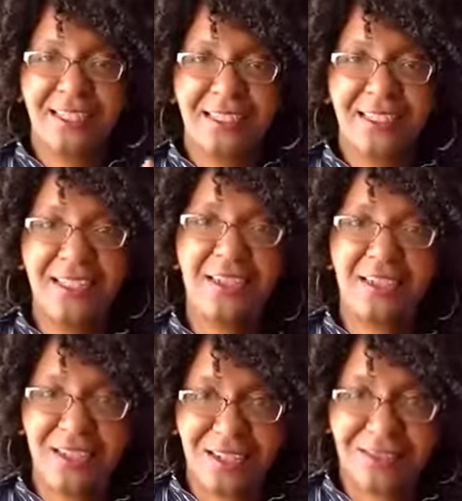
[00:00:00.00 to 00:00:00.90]
Good luck
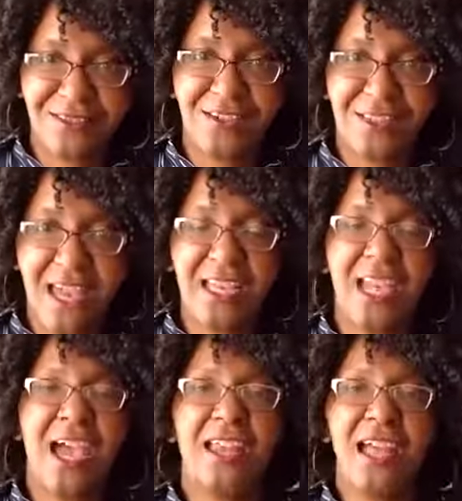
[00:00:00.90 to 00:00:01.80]
to you, okay?
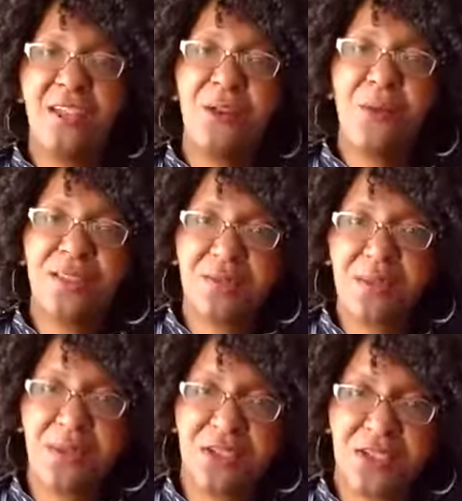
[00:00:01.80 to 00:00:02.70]
And I don't want to
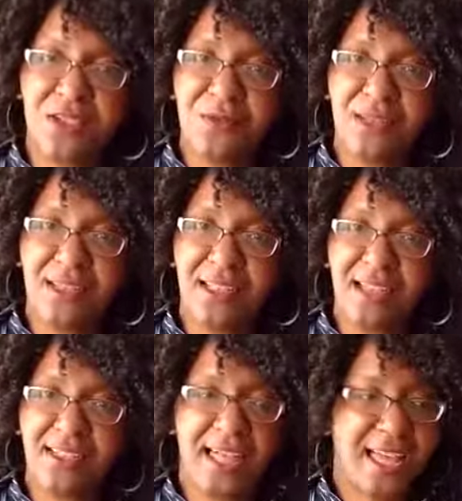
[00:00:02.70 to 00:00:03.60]
be wishing you good
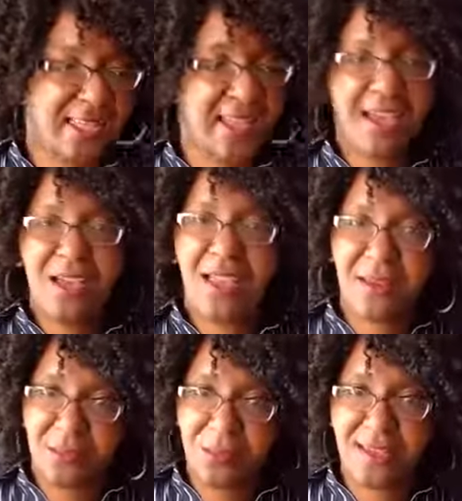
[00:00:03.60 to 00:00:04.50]
luck like
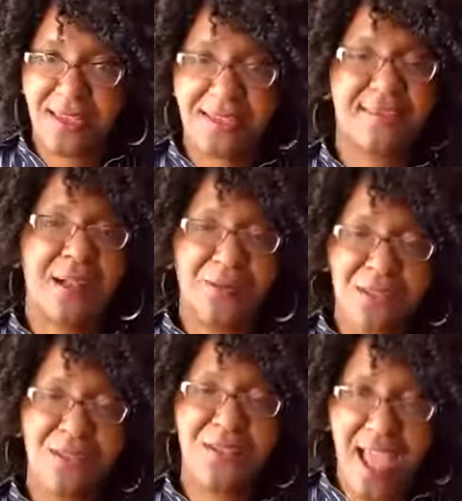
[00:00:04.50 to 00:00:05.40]
a pretense. I
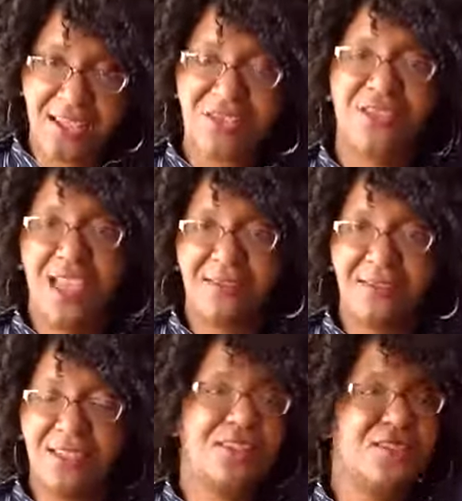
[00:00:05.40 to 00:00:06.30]
want you to actually have
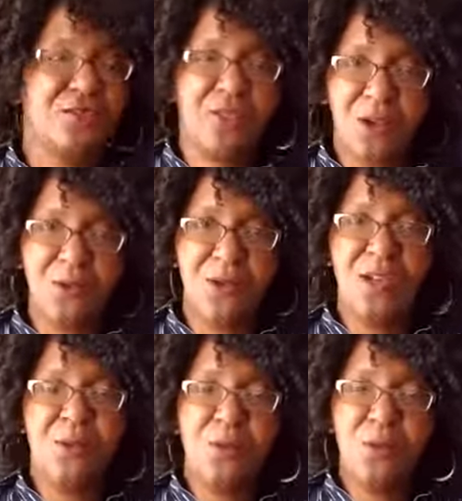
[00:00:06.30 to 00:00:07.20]
good luck. So don't
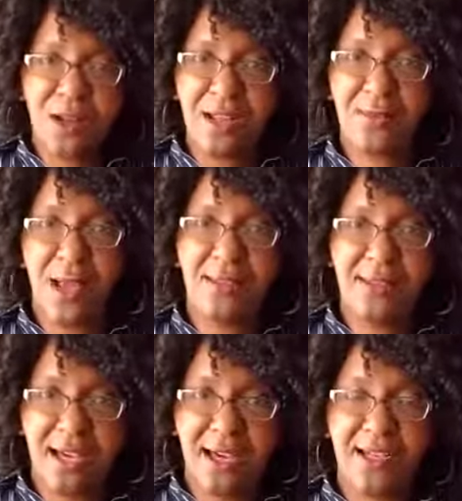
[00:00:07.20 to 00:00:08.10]
worry about
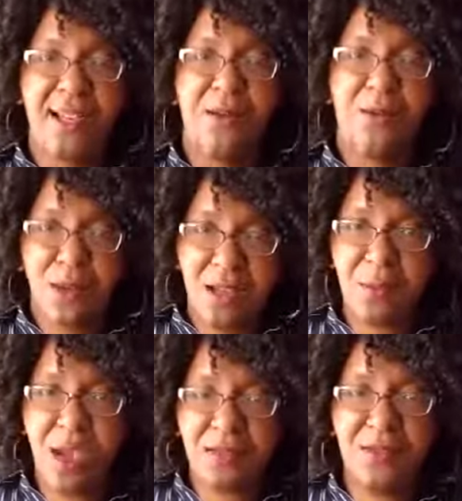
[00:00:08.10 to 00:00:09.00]
luck, worry
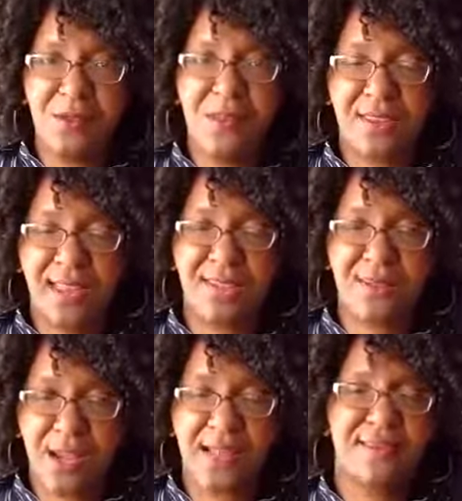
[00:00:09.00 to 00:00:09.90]
about doing the things
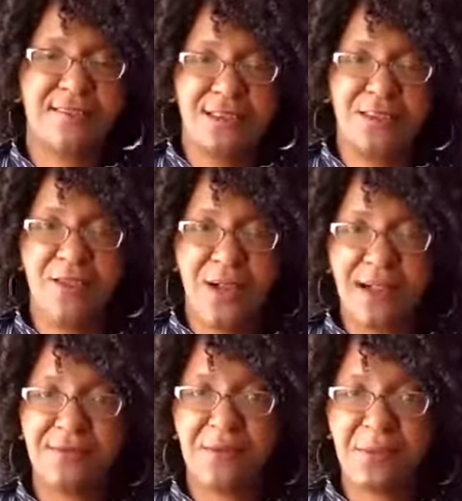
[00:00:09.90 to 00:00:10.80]
right so that you don't
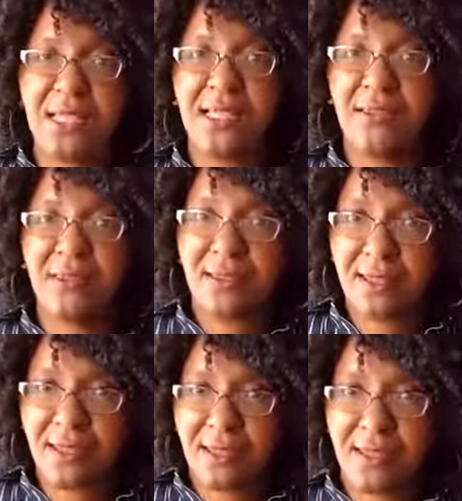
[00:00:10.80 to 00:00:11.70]
have to be
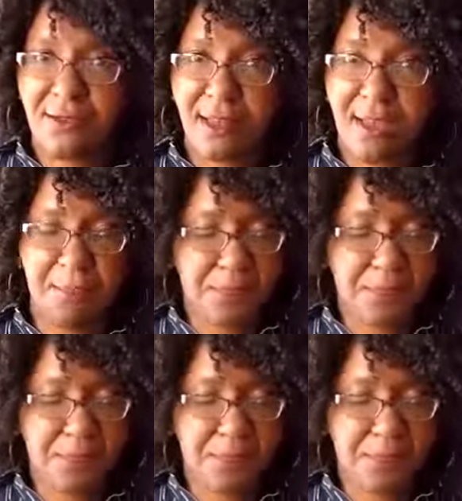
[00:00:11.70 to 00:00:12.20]
lucky, okay?